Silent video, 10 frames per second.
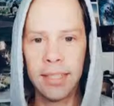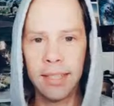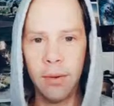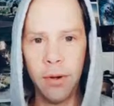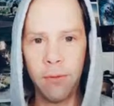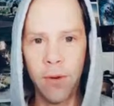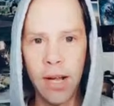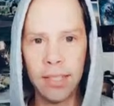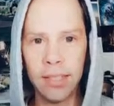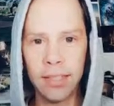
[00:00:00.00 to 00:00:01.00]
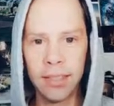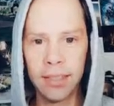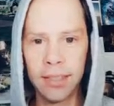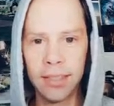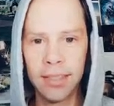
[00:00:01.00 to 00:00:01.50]
And we're friends.
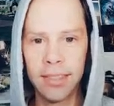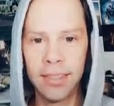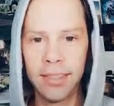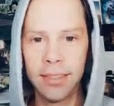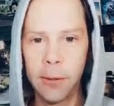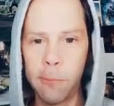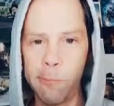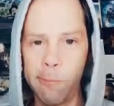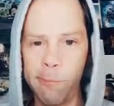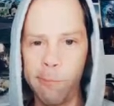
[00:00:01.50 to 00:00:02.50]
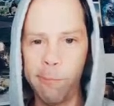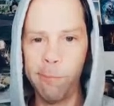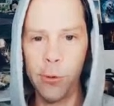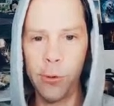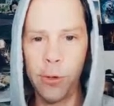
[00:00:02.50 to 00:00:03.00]

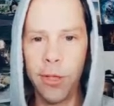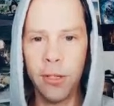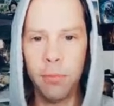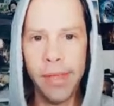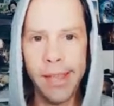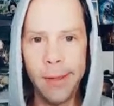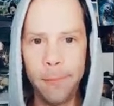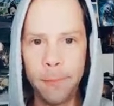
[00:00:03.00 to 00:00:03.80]
Who could this be?